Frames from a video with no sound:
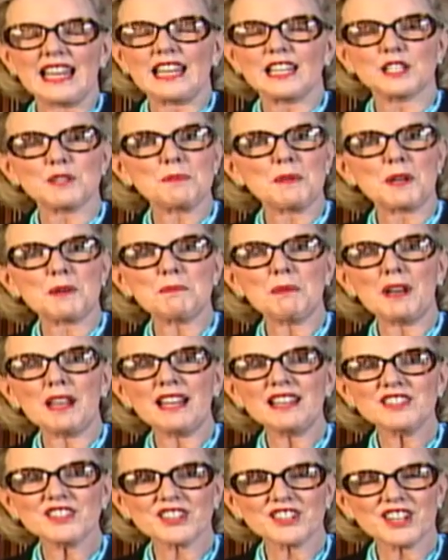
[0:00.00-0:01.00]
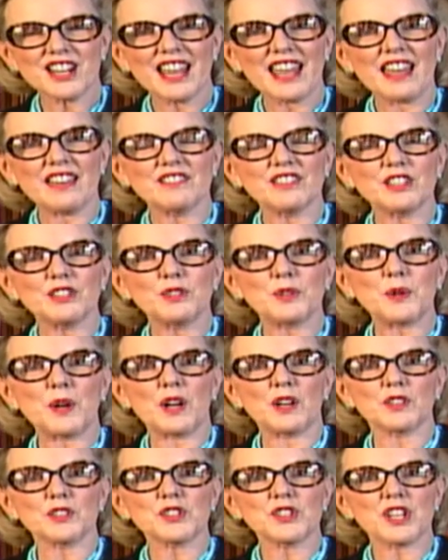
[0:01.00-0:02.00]
It's been a pleasure having you
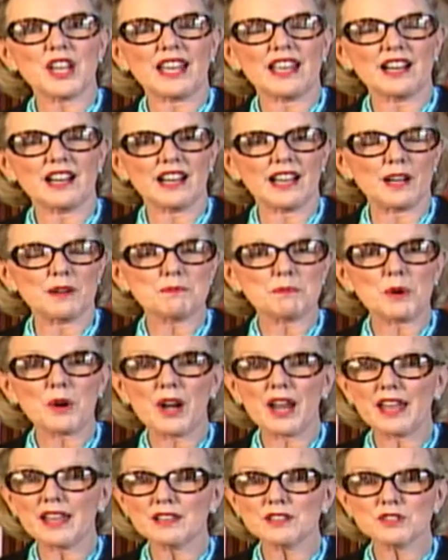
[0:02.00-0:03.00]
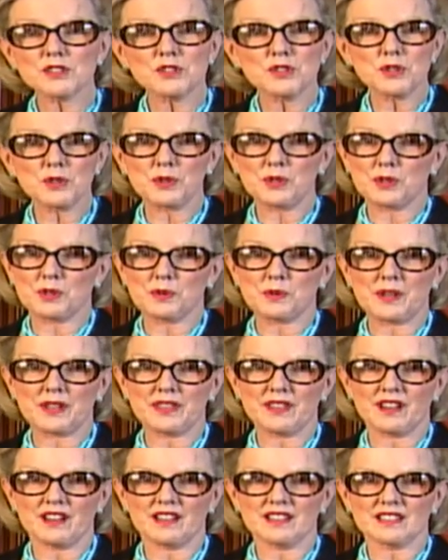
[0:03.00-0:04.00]
all share our prized jewel with
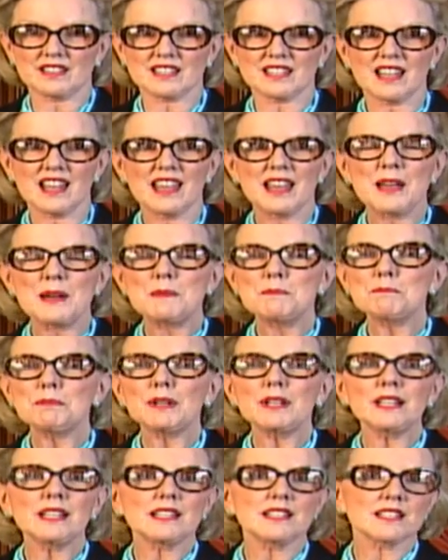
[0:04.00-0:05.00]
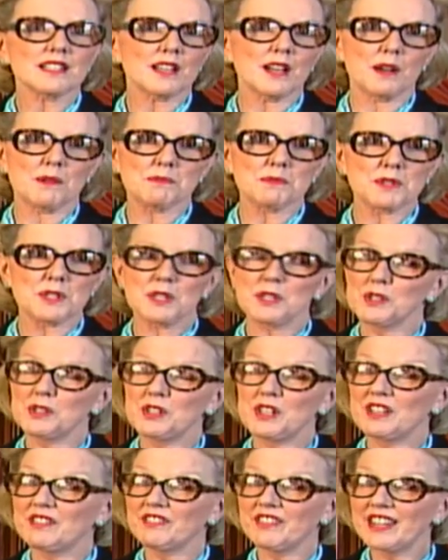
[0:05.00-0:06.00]
us. Please come soon
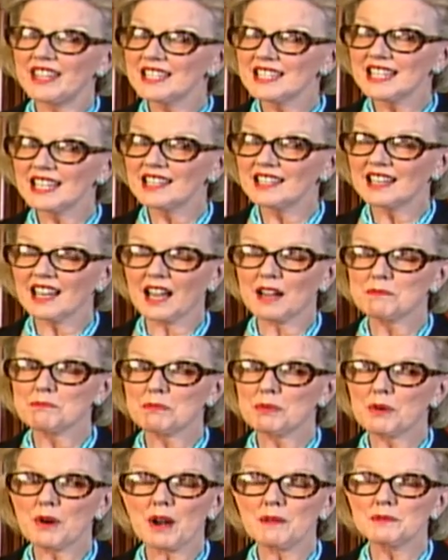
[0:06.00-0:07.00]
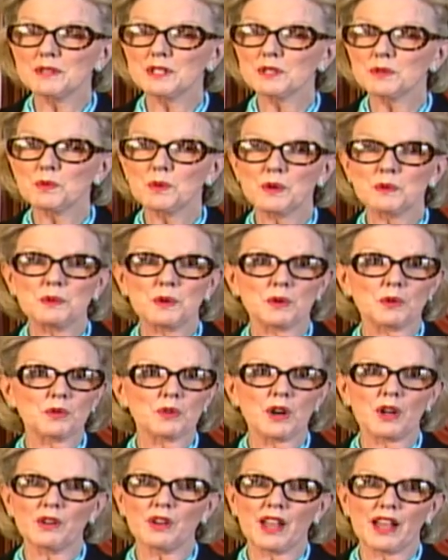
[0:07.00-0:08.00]
and visit. I promise we will
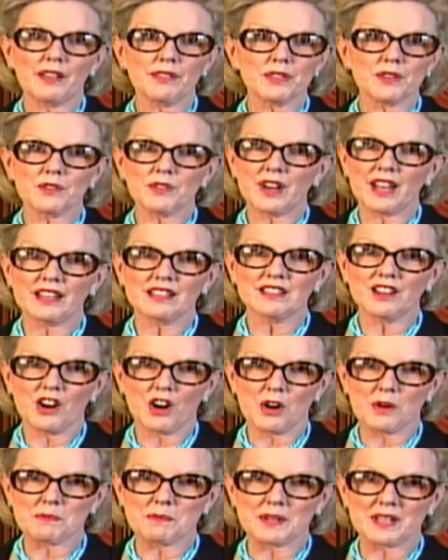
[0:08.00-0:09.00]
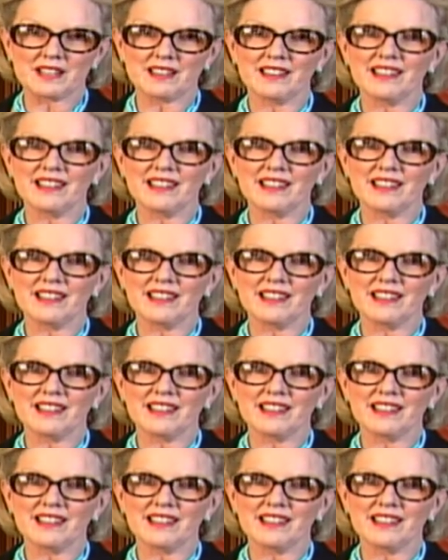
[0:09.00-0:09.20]
roll out the red carpet